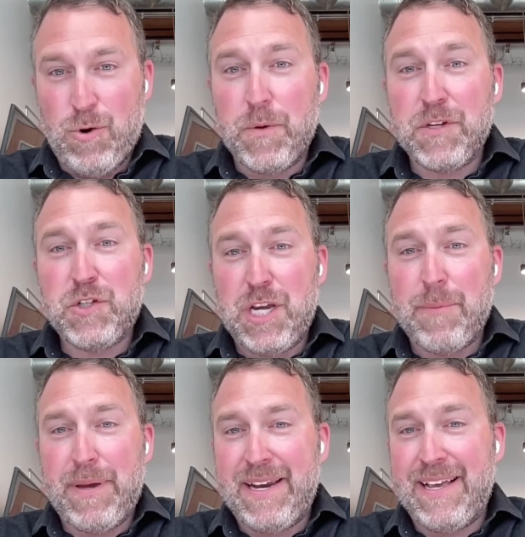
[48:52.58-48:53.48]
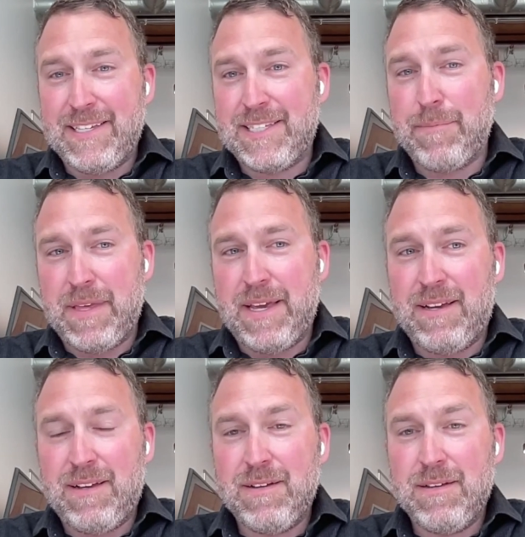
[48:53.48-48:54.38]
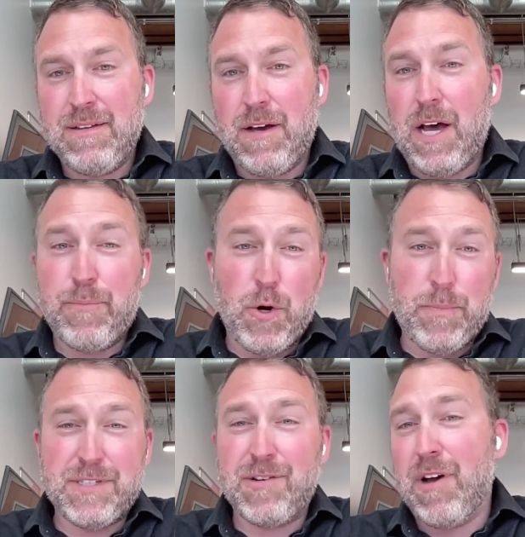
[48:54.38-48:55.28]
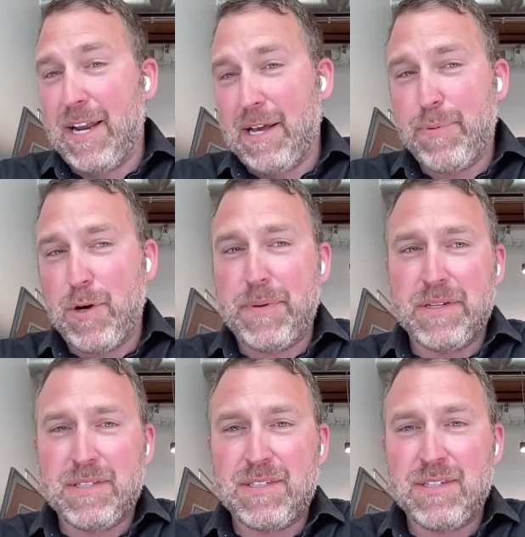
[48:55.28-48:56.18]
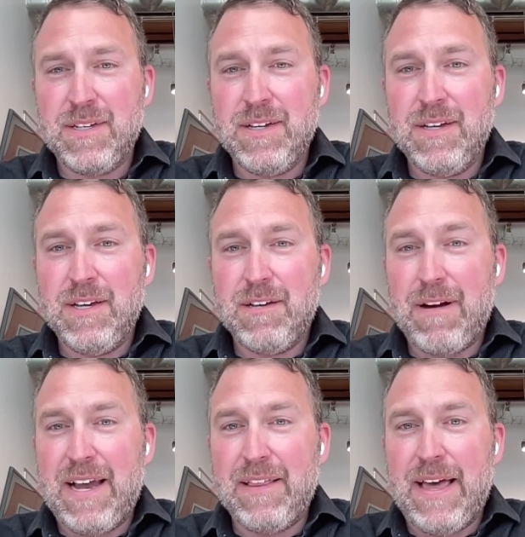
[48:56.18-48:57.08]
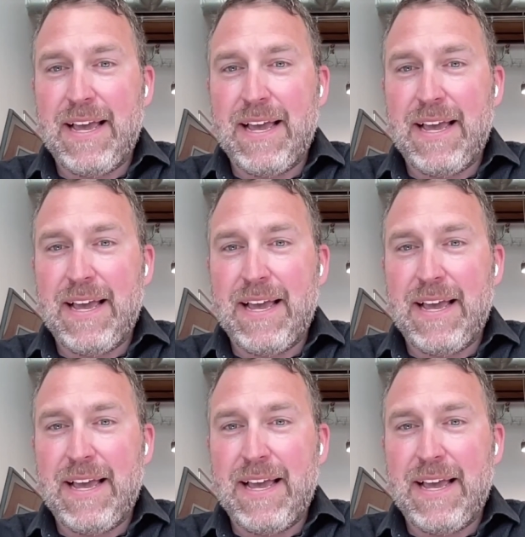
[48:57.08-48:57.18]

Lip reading: or the ship hitting something on purpose or not on purpose, right?